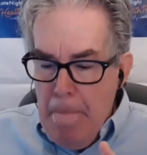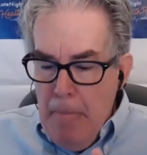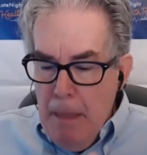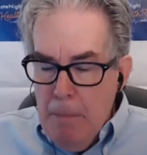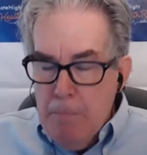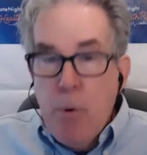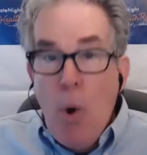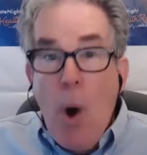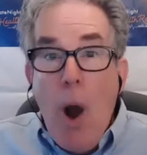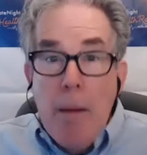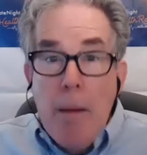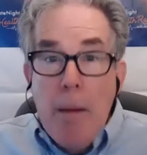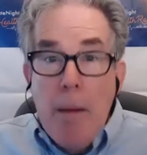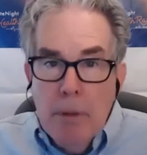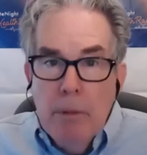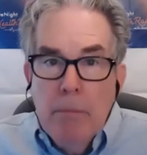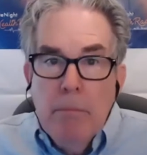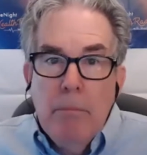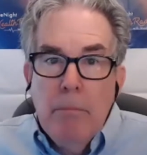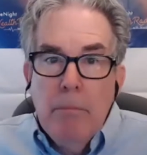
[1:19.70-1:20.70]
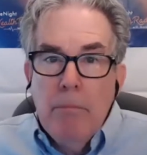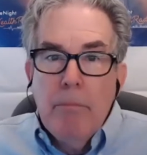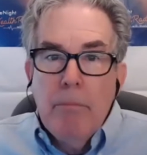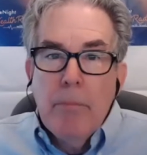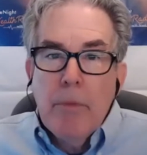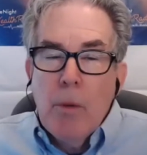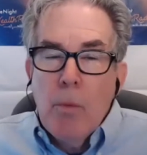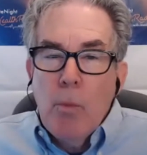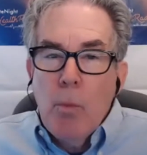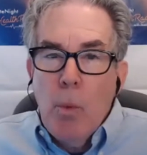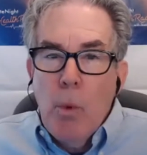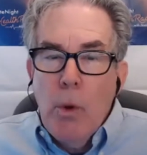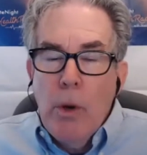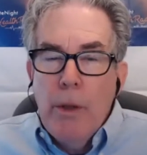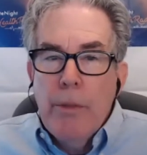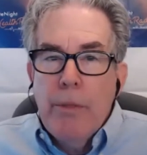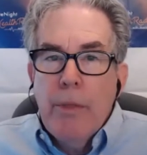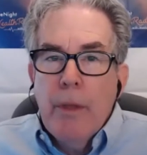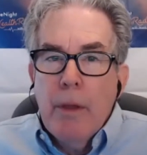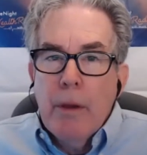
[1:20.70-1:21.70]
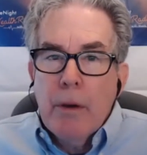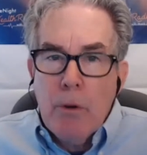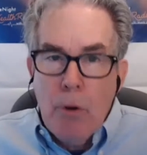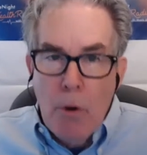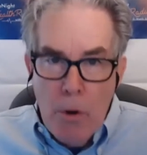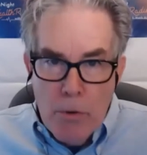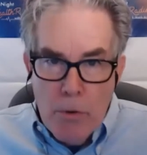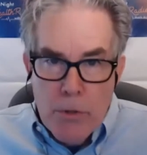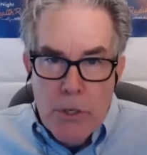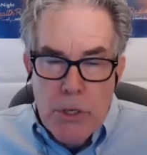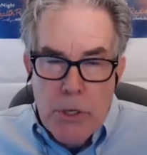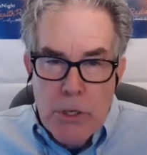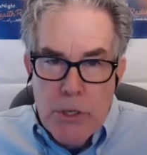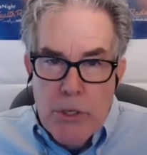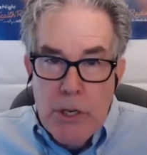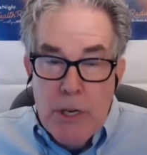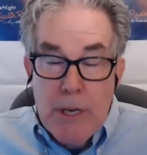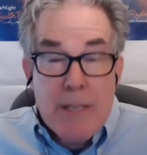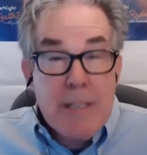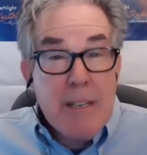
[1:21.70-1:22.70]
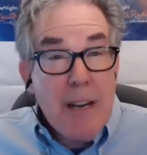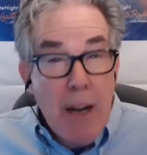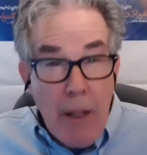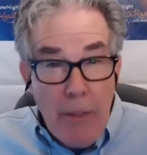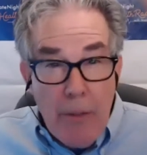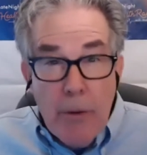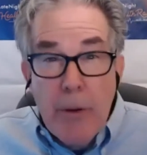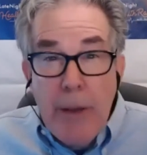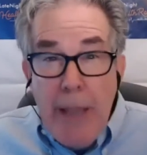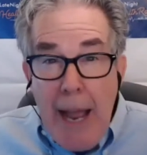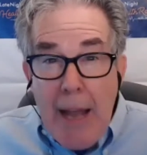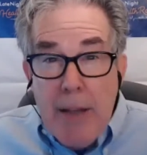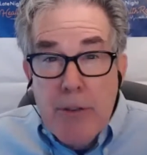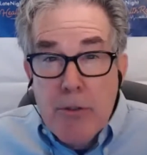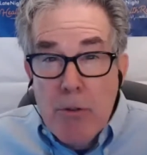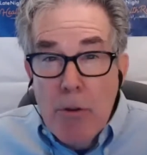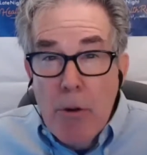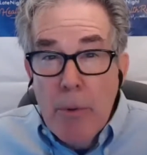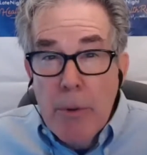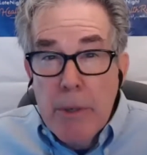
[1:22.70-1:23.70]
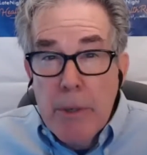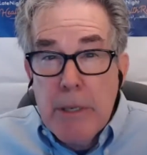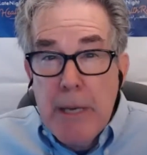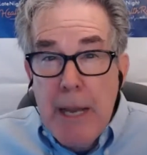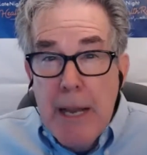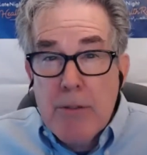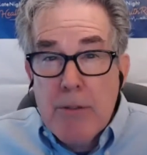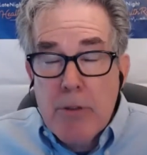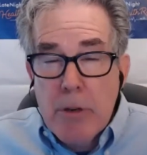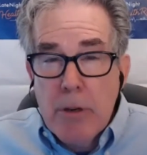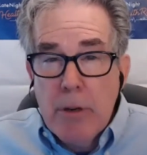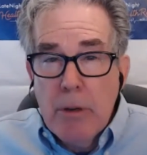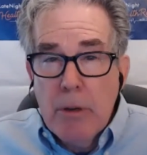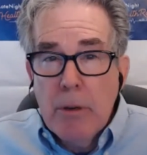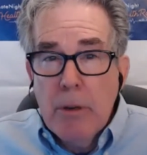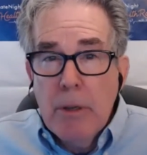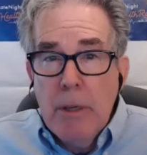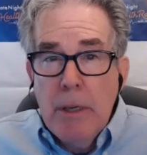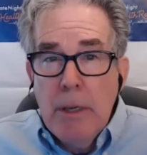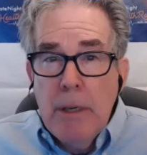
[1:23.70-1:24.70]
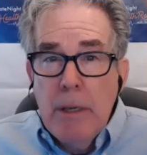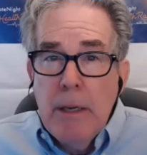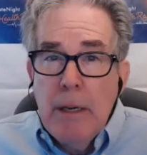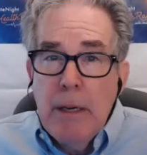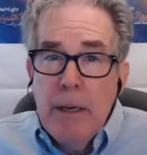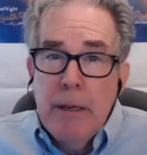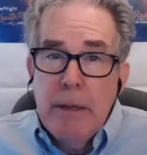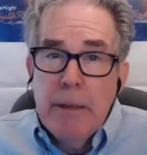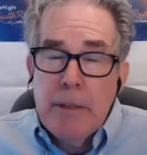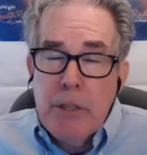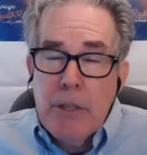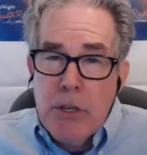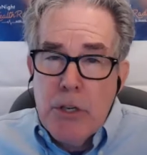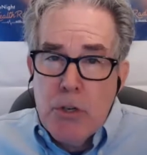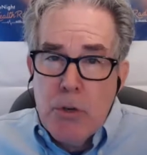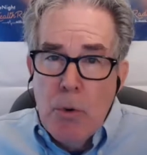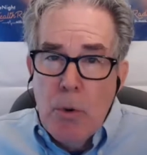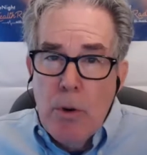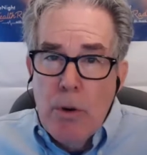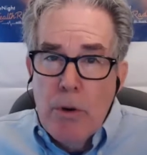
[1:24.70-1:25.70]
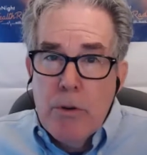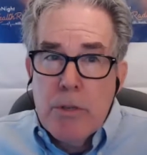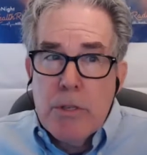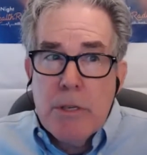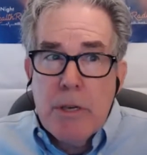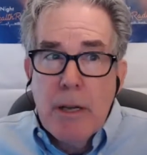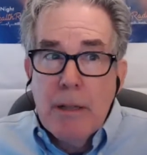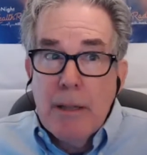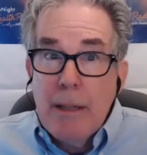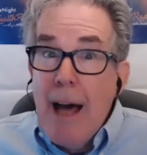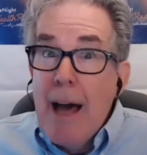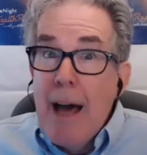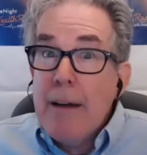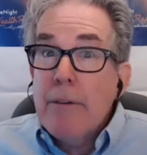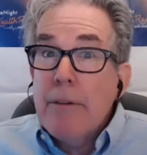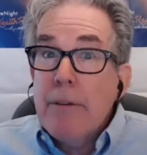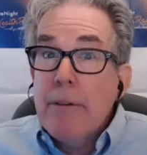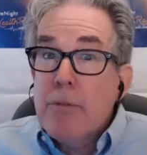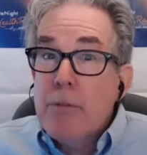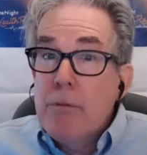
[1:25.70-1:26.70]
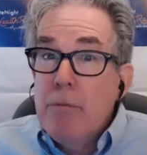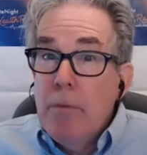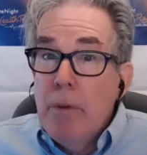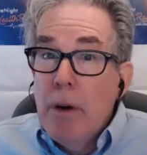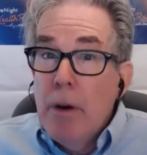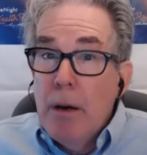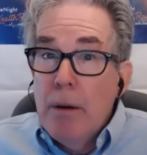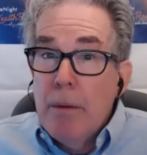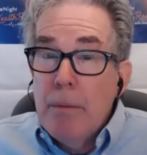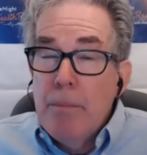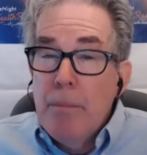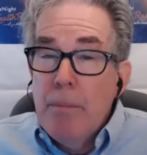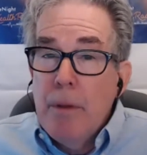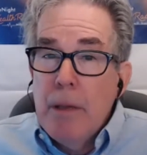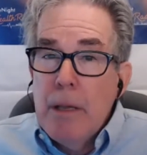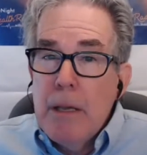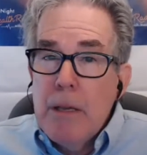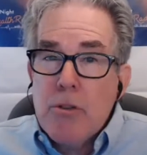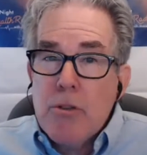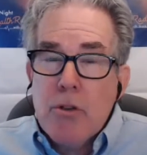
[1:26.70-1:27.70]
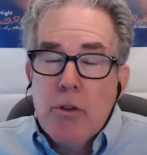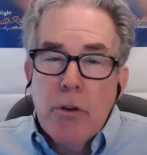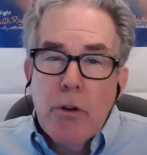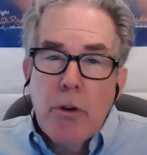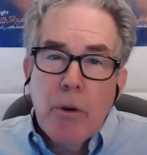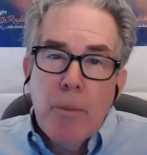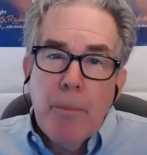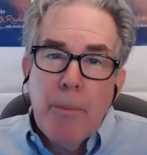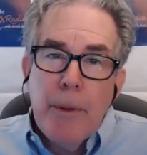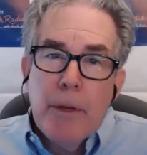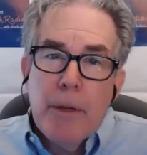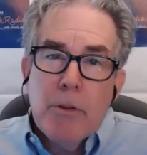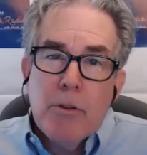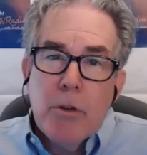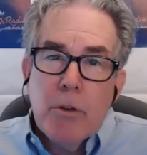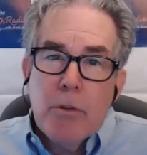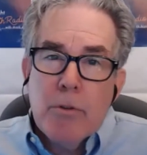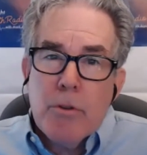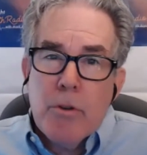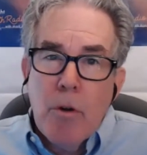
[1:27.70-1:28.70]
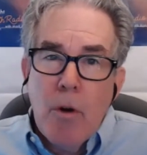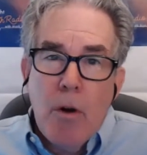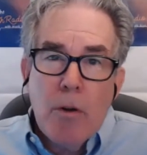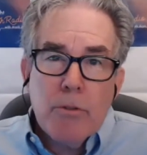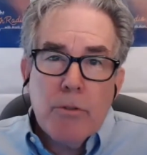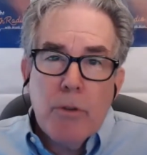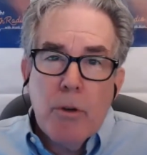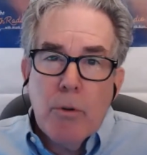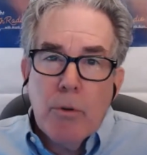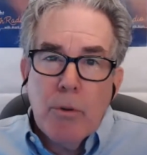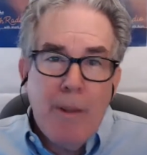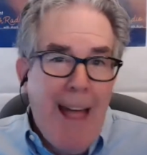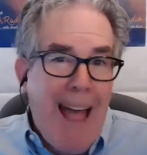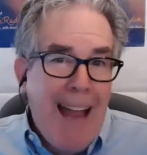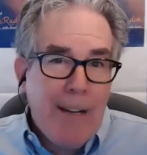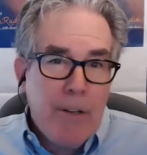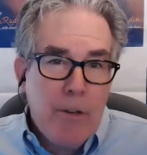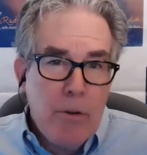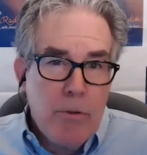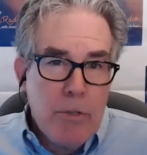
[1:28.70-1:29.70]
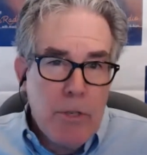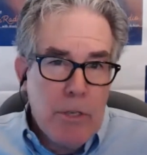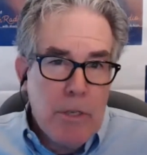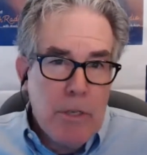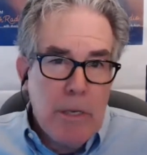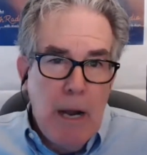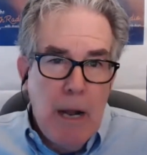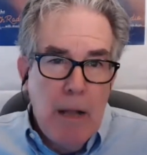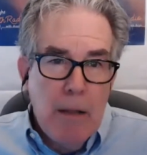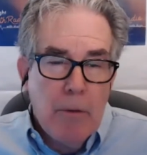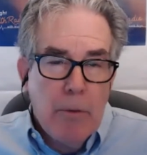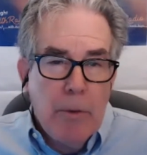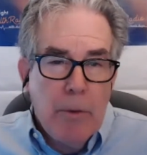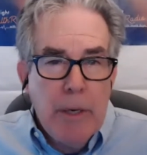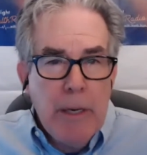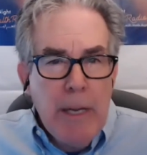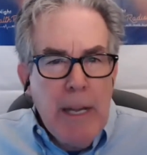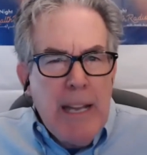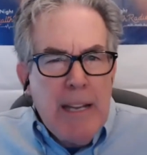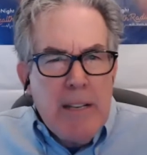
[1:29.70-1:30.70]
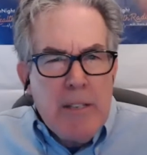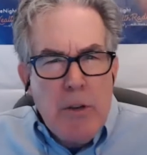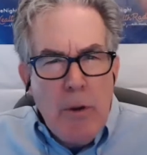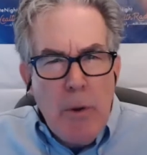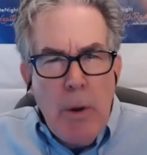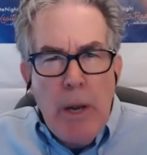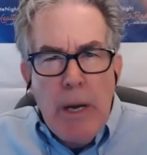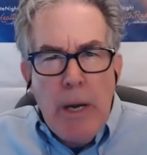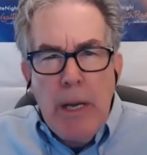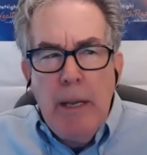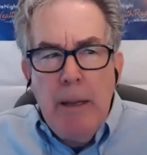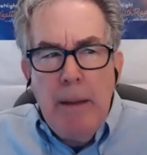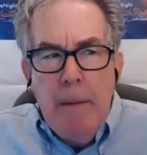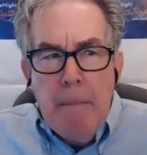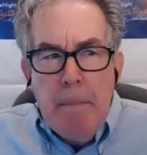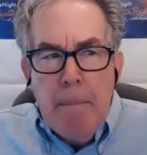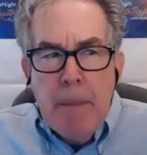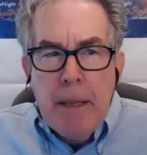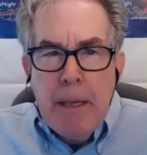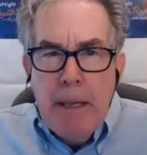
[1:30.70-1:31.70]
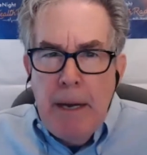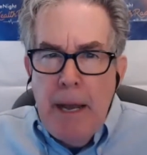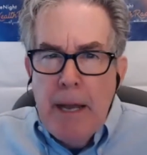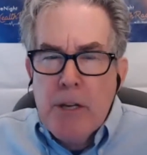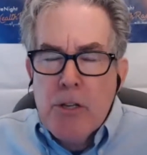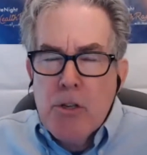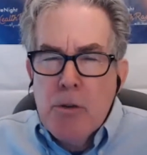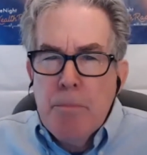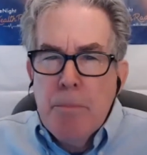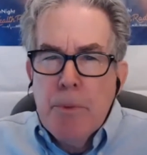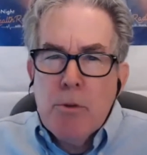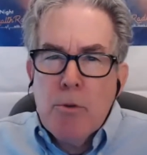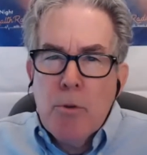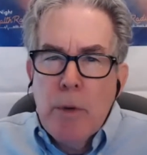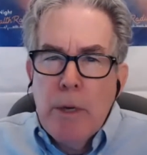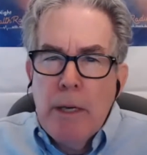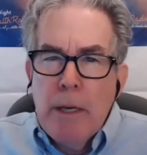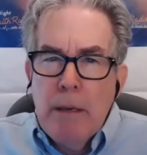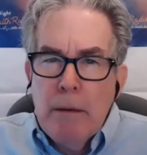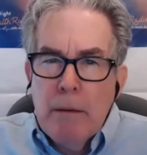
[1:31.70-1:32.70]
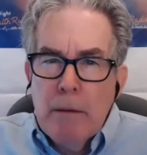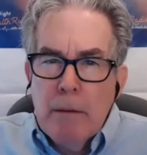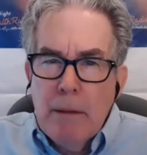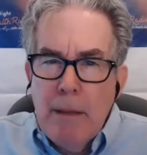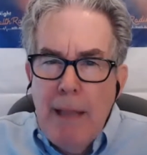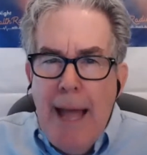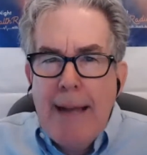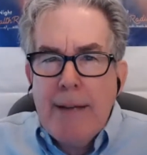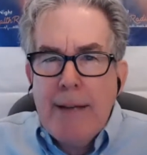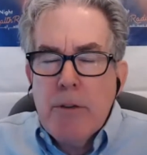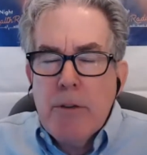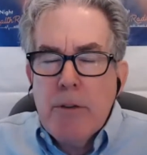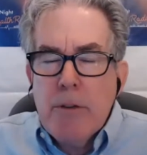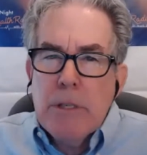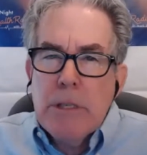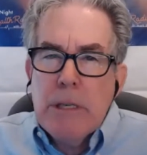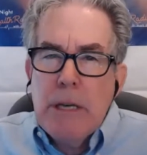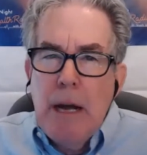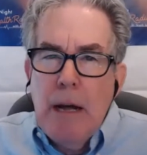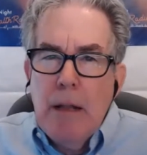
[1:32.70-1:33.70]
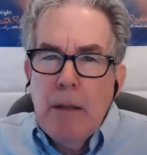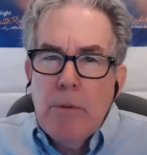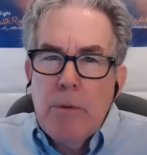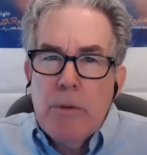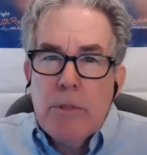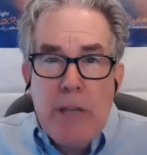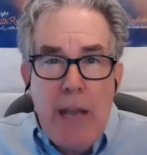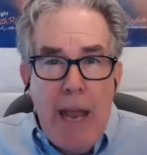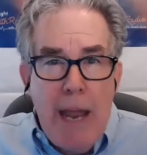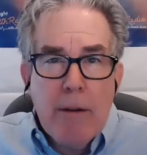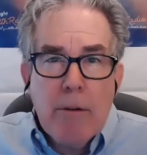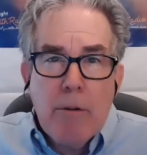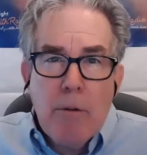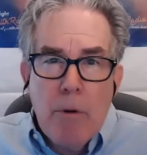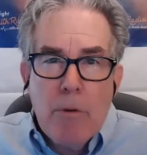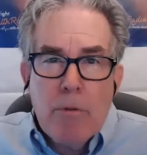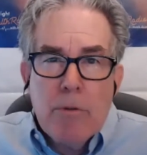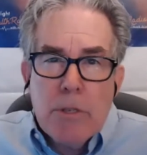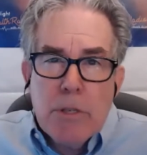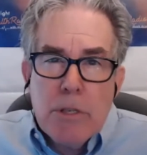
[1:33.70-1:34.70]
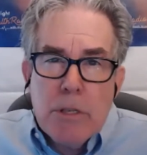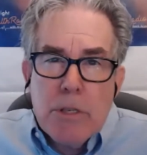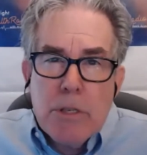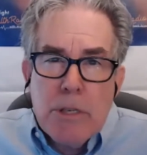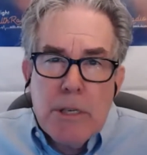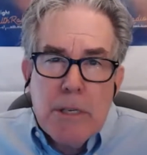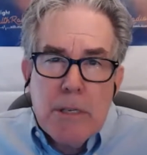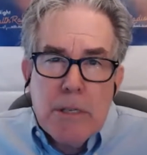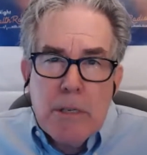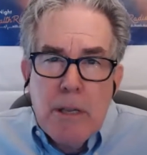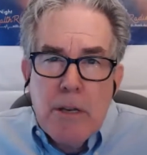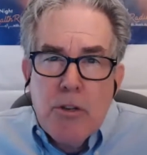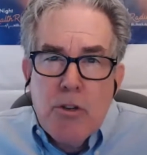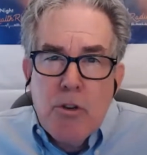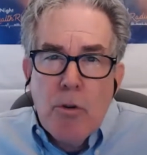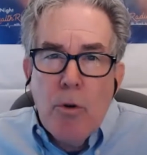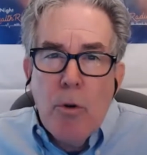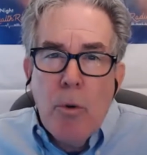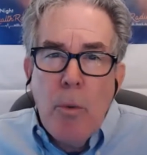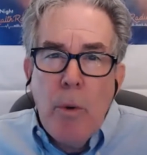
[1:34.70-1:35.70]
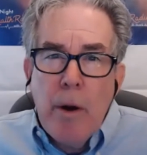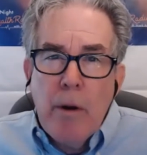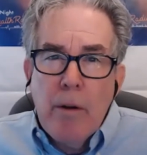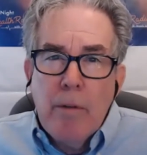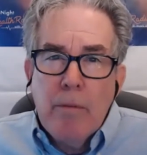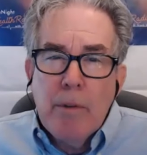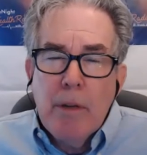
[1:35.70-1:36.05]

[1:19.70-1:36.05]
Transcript: problem with Crohn's disease and other gastrointestinal disorders. A lot of Eastern European Jews are also lactose intolerant. Is there any connection between lactose intolerance and Crohn's disease that you're aware of?